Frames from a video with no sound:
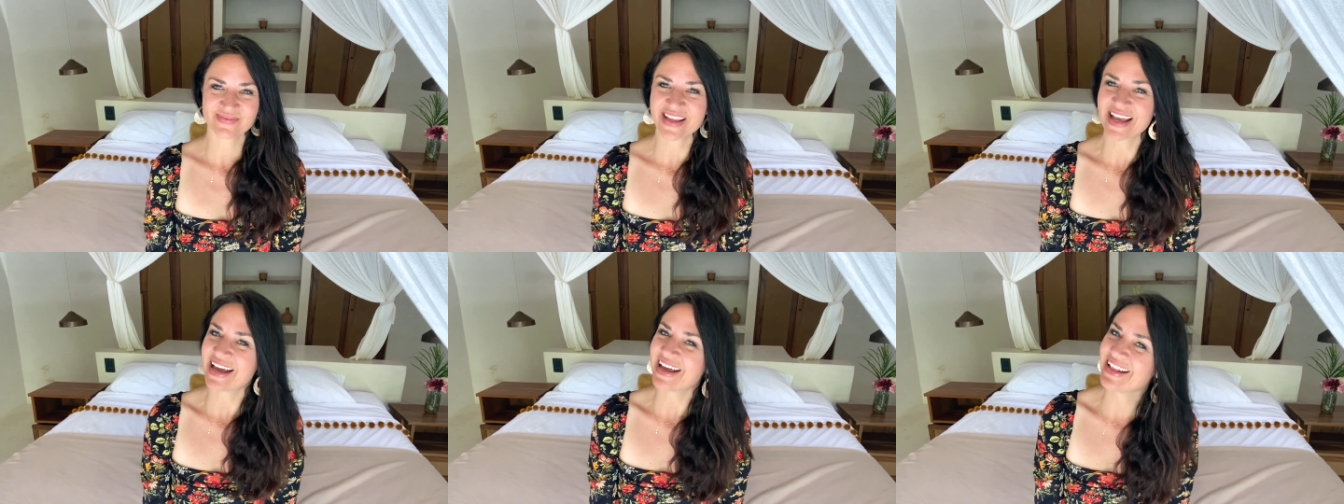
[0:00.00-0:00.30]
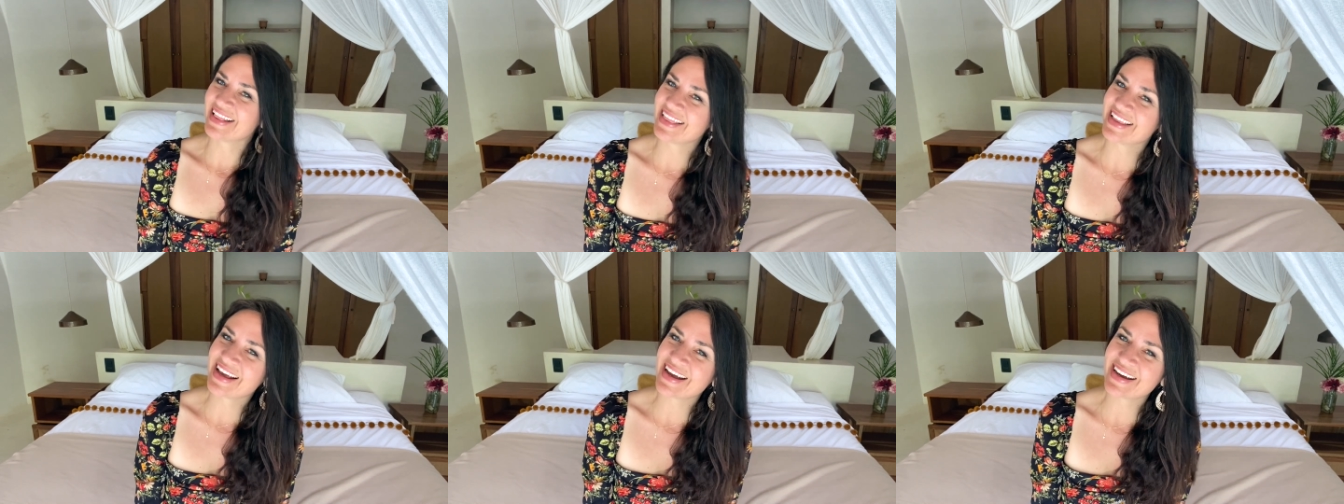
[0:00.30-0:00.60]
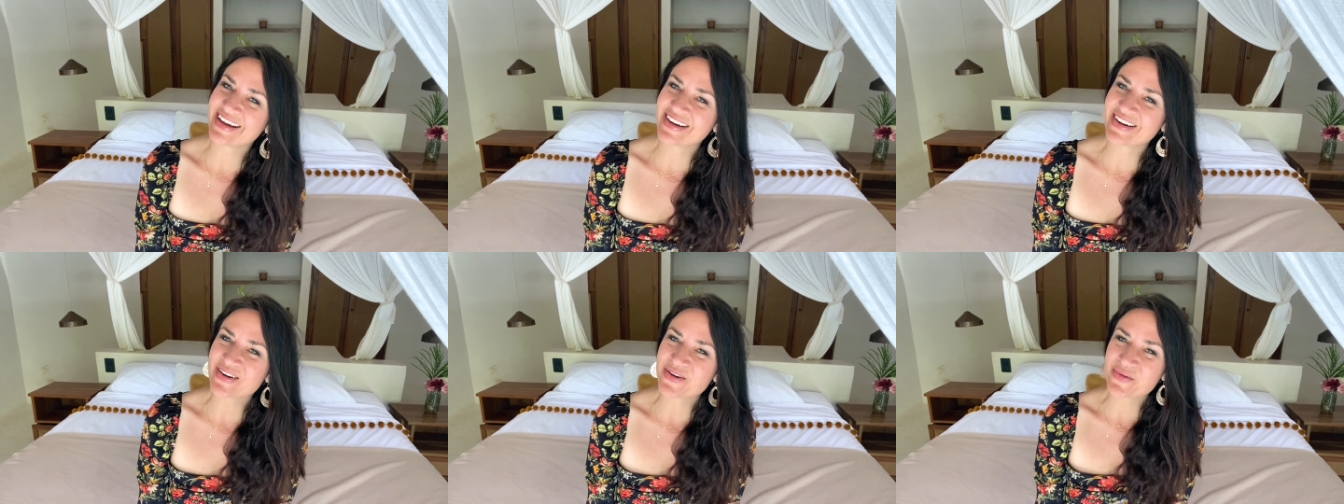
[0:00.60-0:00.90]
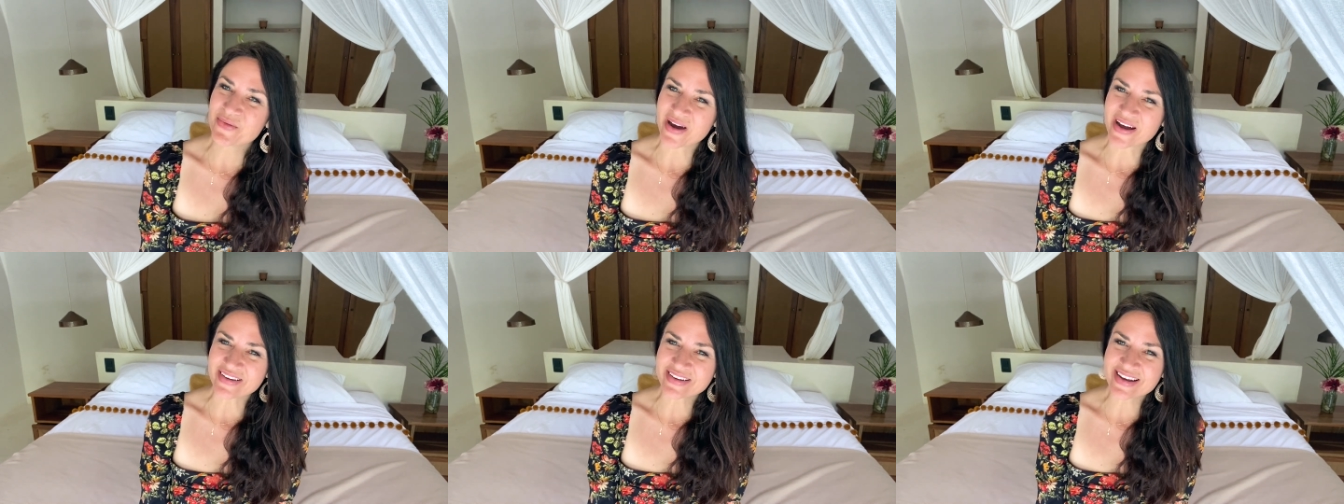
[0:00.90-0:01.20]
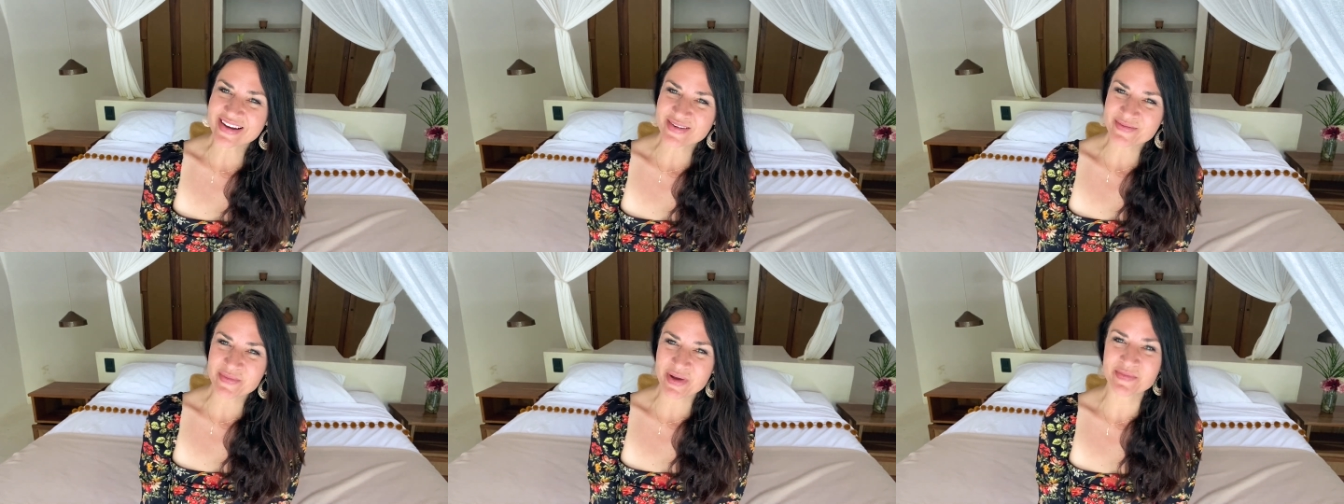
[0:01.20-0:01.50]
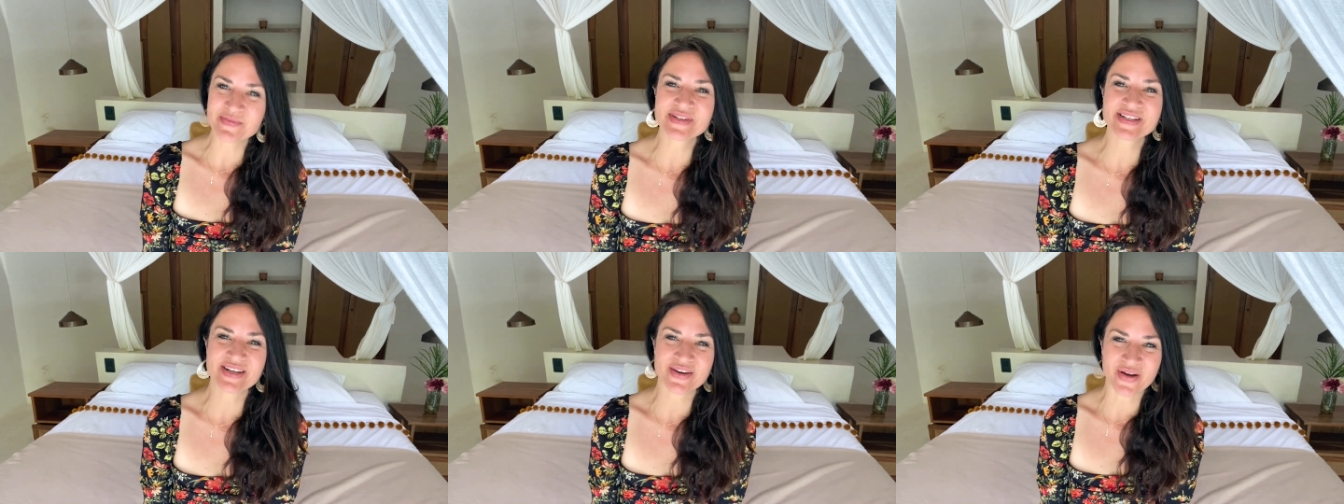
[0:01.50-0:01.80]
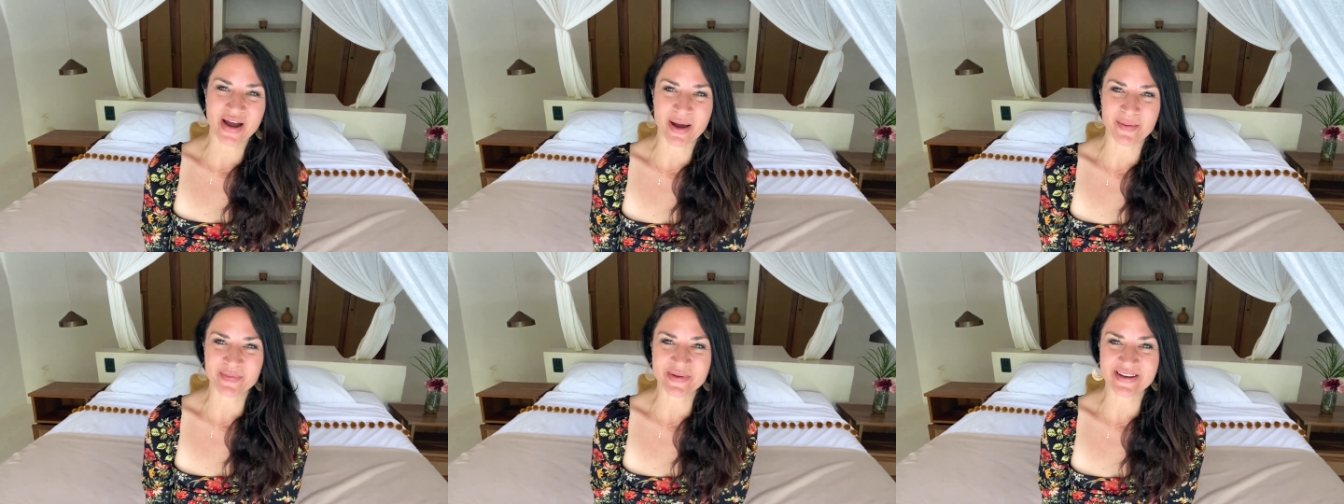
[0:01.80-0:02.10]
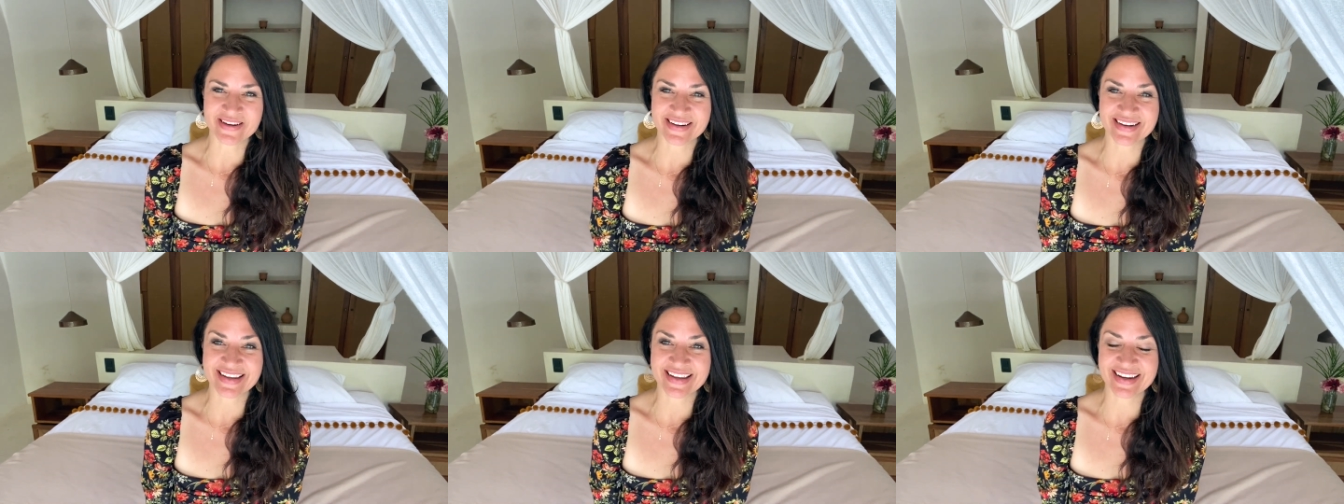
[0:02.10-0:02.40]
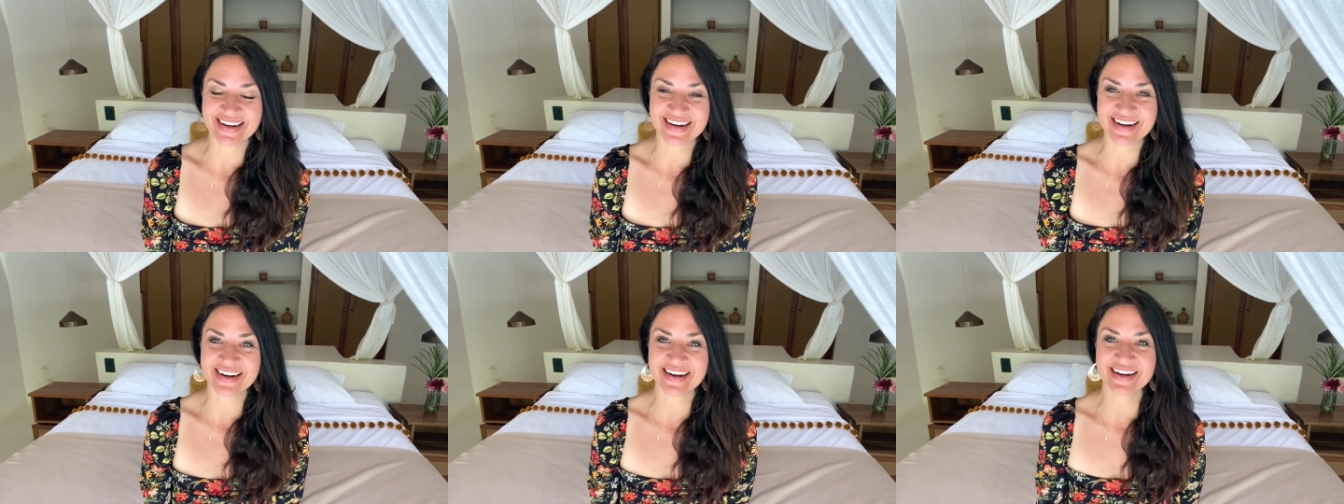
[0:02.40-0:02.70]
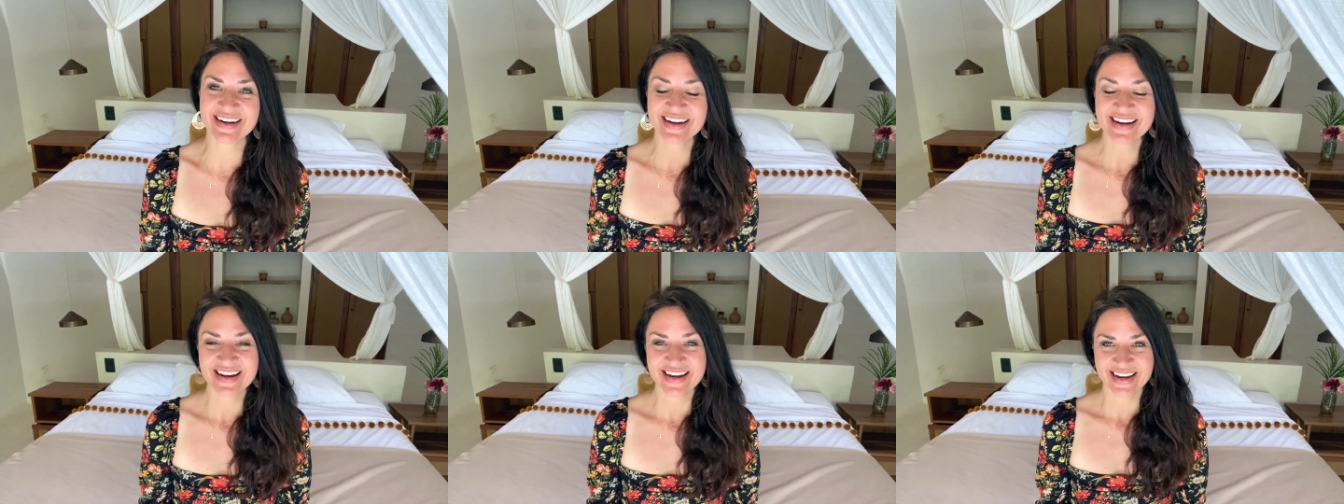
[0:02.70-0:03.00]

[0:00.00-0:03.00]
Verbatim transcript: Hello, welcome. I'm so happy you're here.